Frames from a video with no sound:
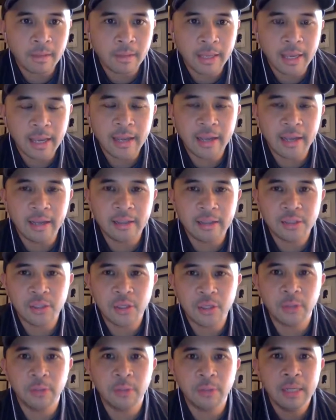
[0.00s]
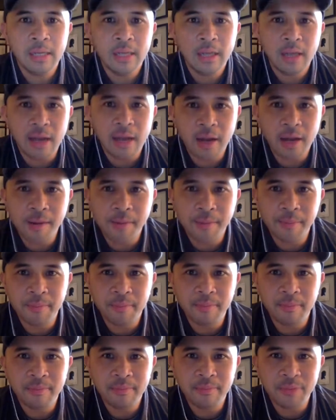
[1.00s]
Yeah. So
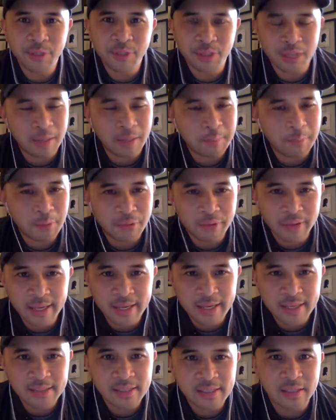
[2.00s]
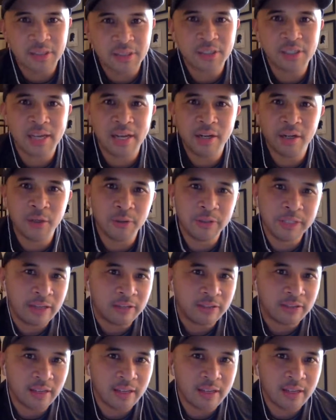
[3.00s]
um, there's a couple things. I'll just kind of go
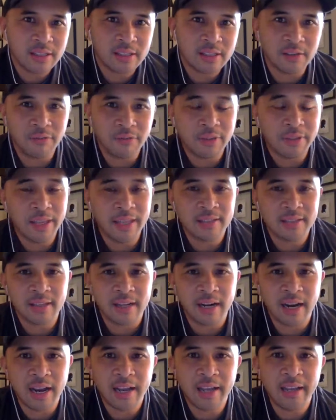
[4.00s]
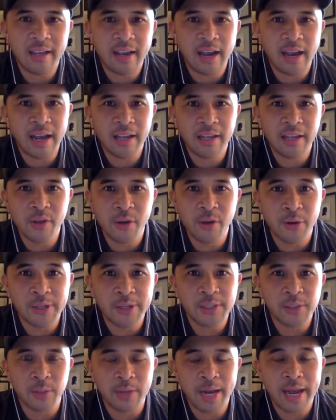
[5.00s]
down the list of things that I I've
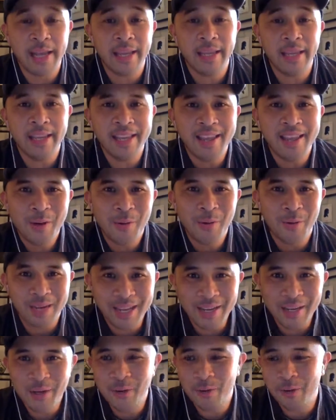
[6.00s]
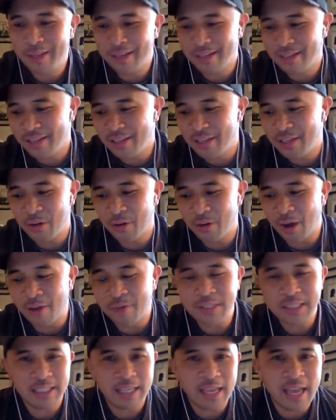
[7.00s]
noticed when I when I go in, you know,
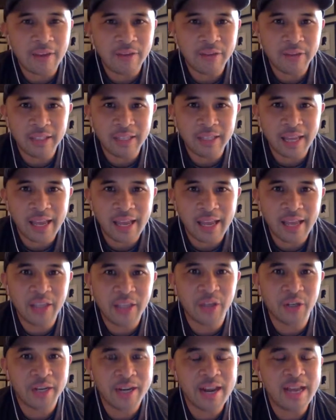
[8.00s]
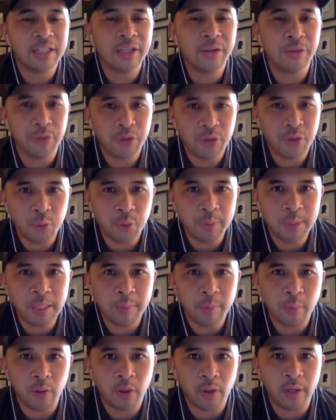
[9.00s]
obviously every day you're connecting with new
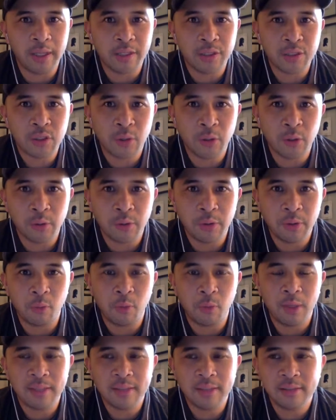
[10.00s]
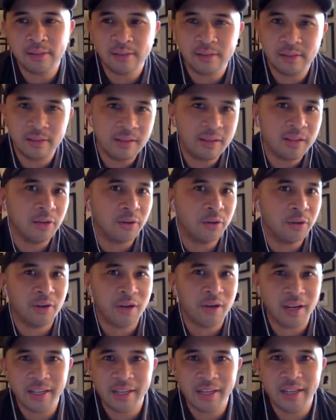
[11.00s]
people. And so the ones, you know, you're
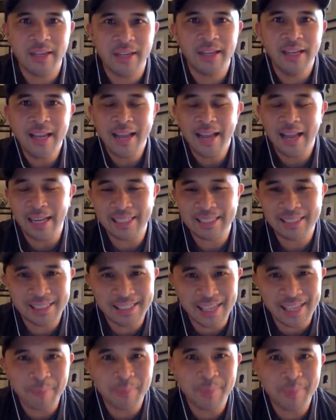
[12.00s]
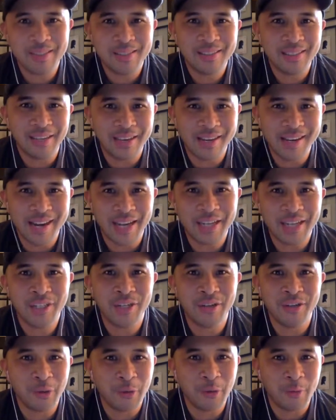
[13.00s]
not going to accept the
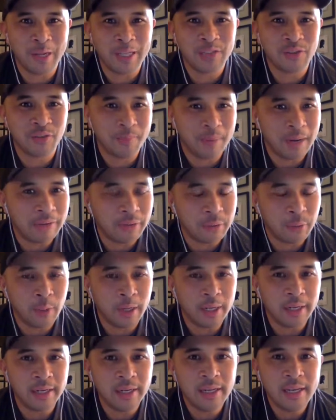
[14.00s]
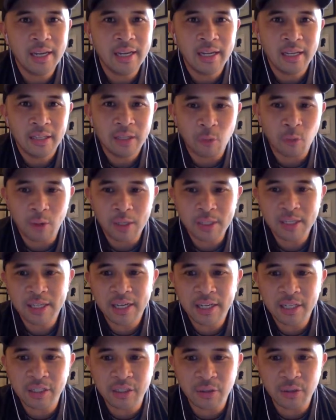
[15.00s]
connection request from everyone. The ones that
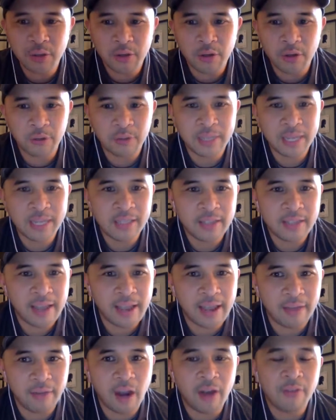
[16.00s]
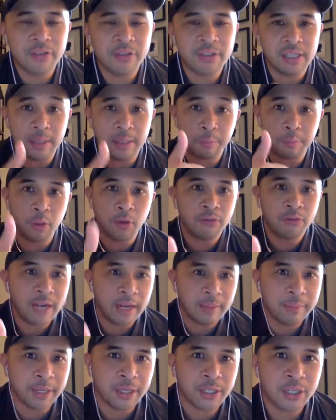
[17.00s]
I do though tend to have obviously a profile
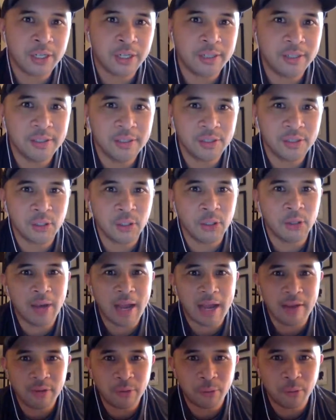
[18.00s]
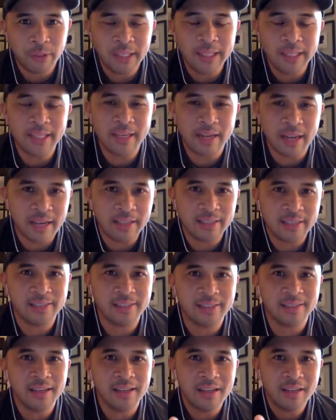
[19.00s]
picture. So have a really
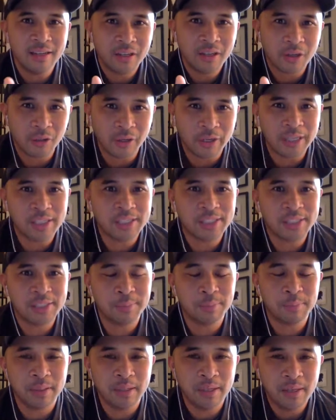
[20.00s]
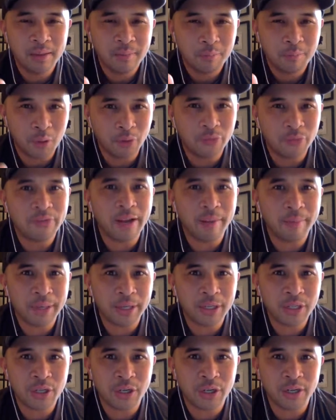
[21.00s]
nice, crisp profile
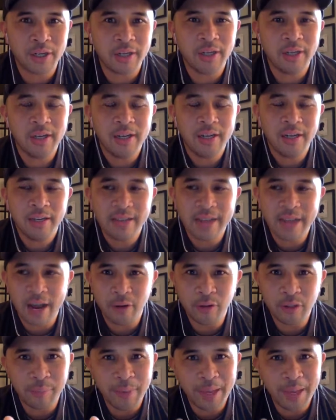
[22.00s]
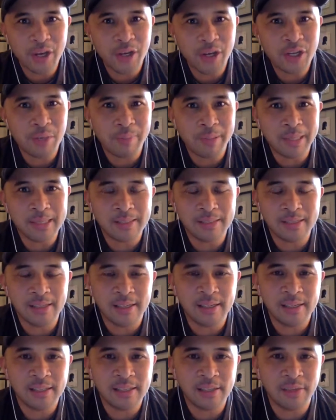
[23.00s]
picture. Now, depending on your
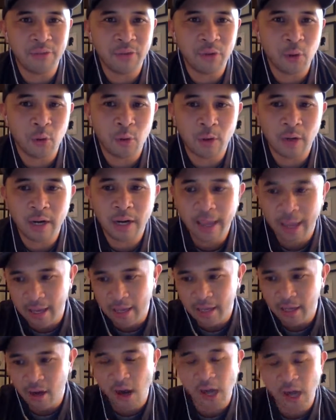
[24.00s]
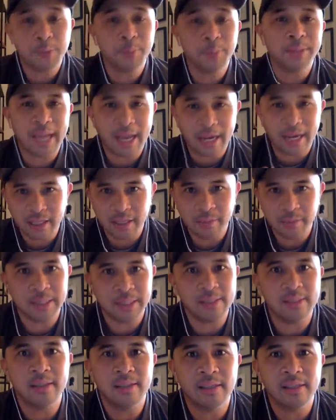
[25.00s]
business, if you're a hospitality
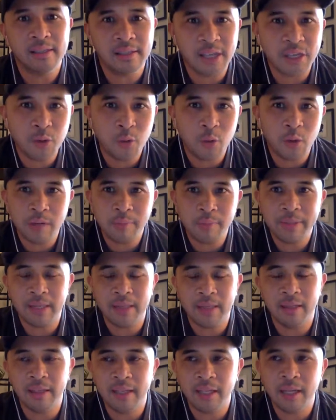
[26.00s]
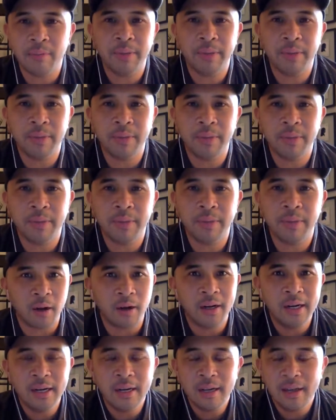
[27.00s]
business, then you want to be a little bit
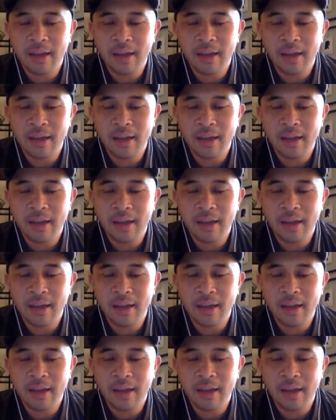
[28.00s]
more,